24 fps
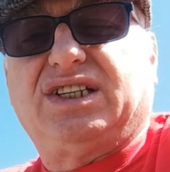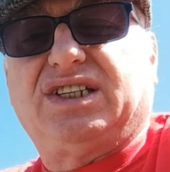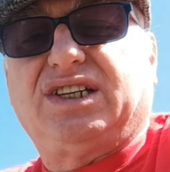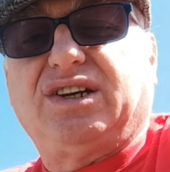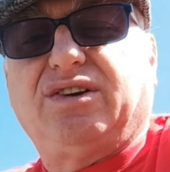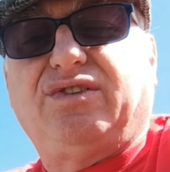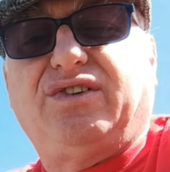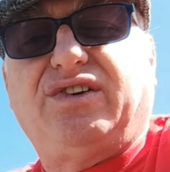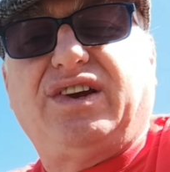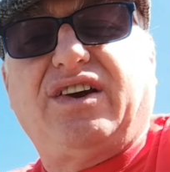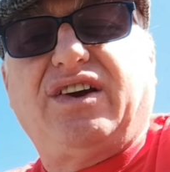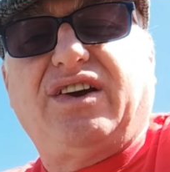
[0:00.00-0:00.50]
so
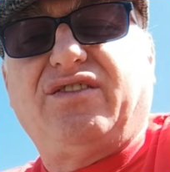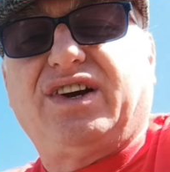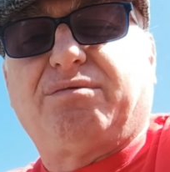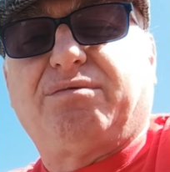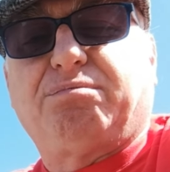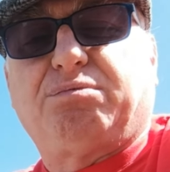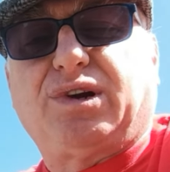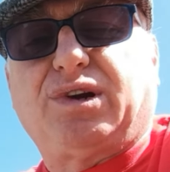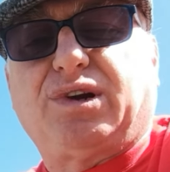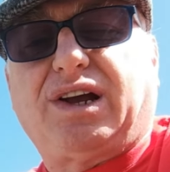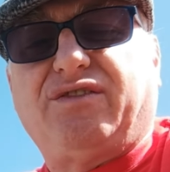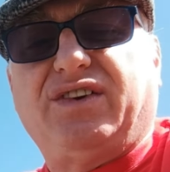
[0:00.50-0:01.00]
if you're ever
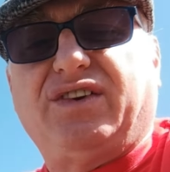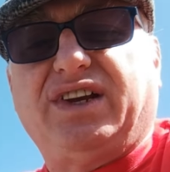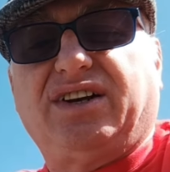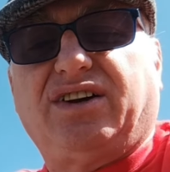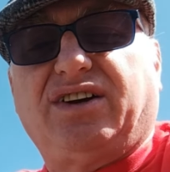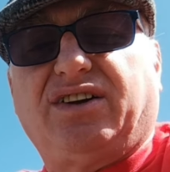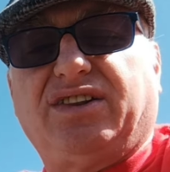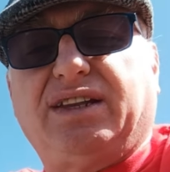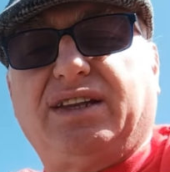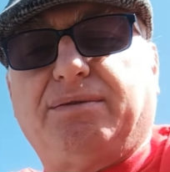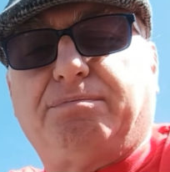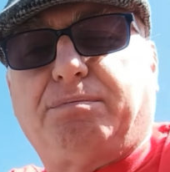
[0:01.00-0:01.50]
travelling
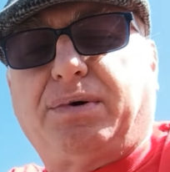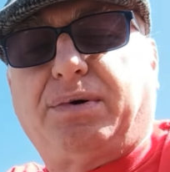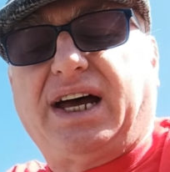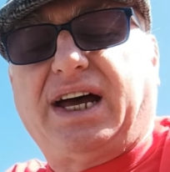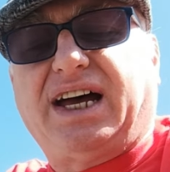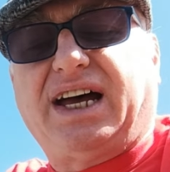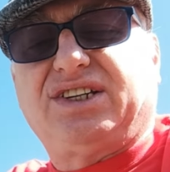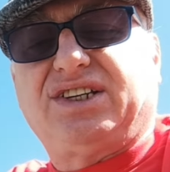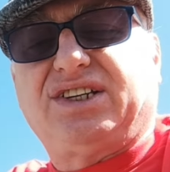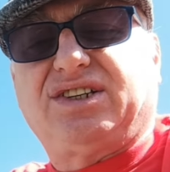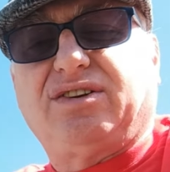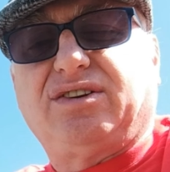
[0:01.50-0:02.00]
on the
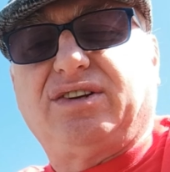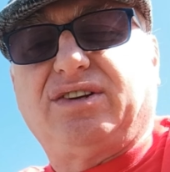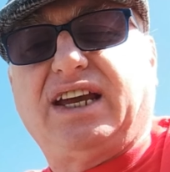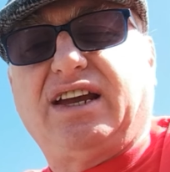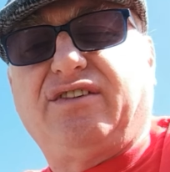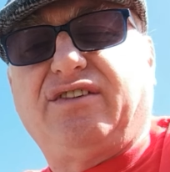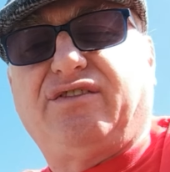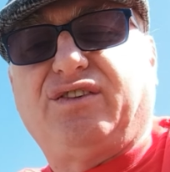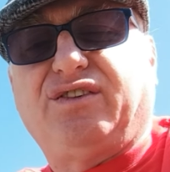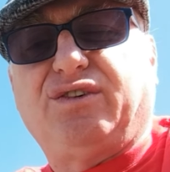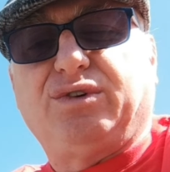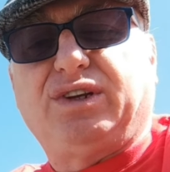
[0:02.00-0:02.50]
paths on the
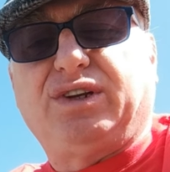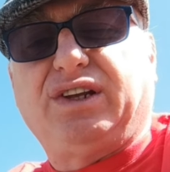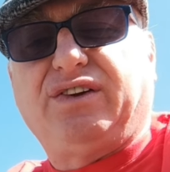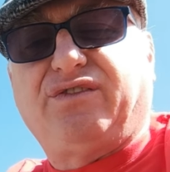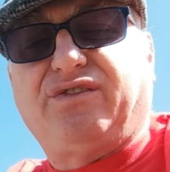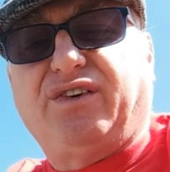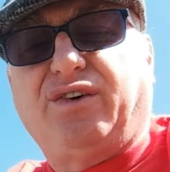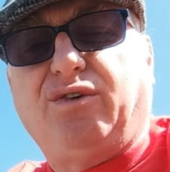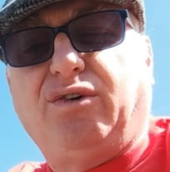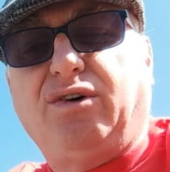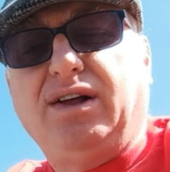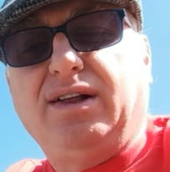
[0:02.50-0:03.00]

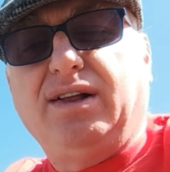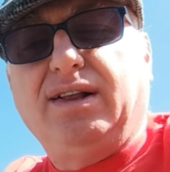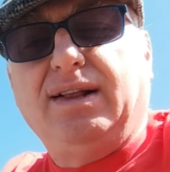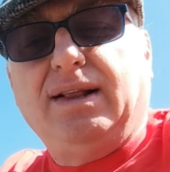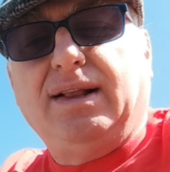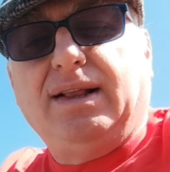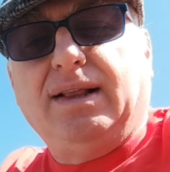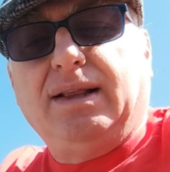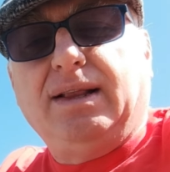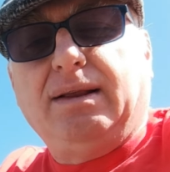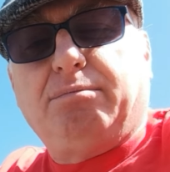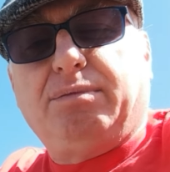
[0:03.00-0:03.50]

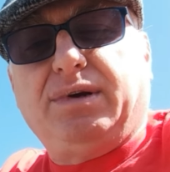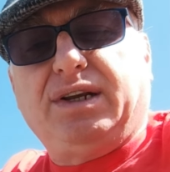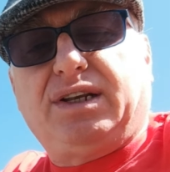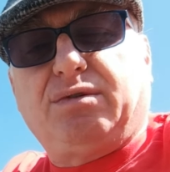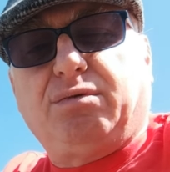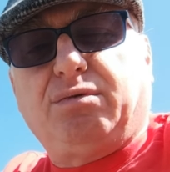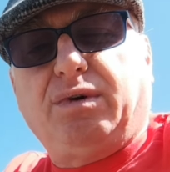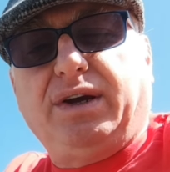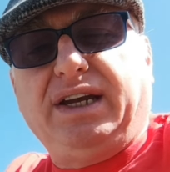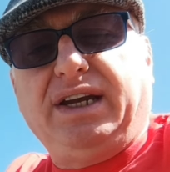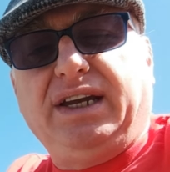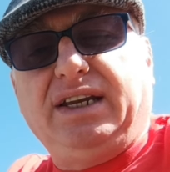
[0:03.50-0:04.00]
A44
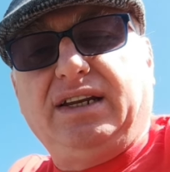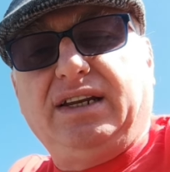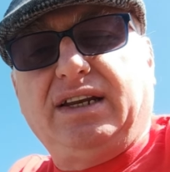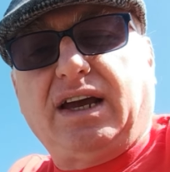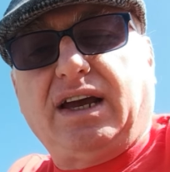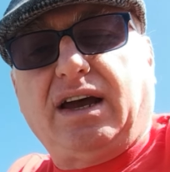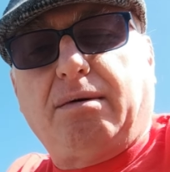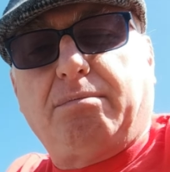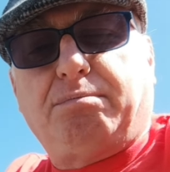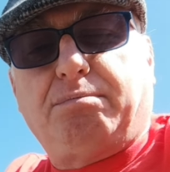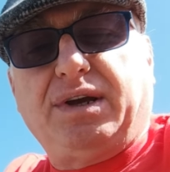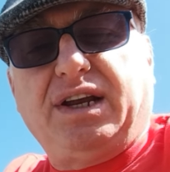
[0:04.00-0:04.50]
between
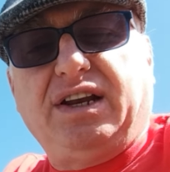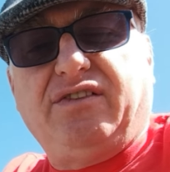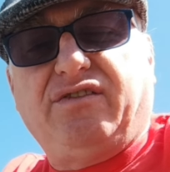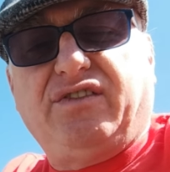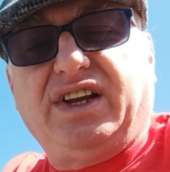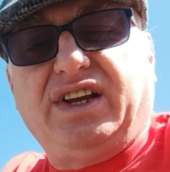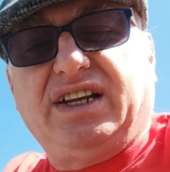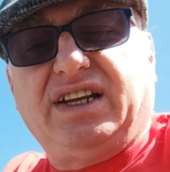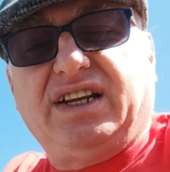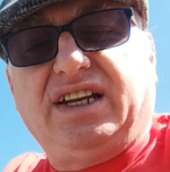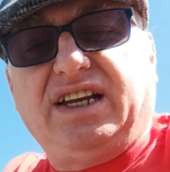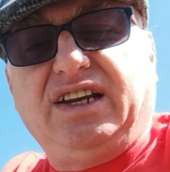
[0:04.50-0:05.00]

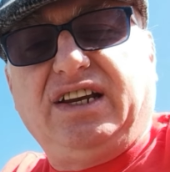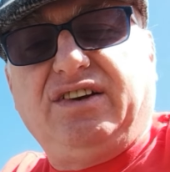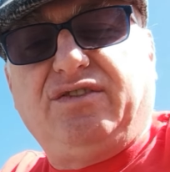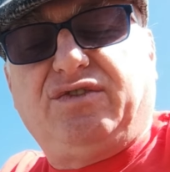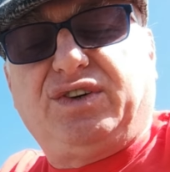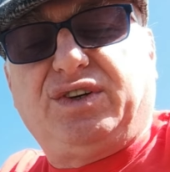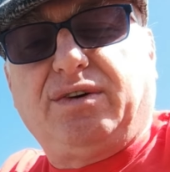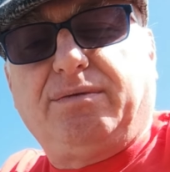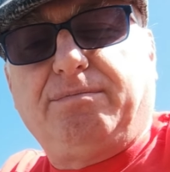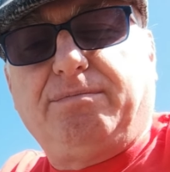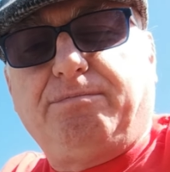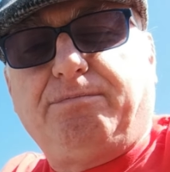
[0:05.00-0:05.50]
Pinvin and
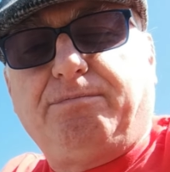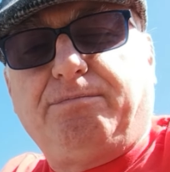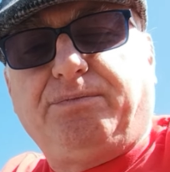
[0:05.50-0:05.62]
Evesham,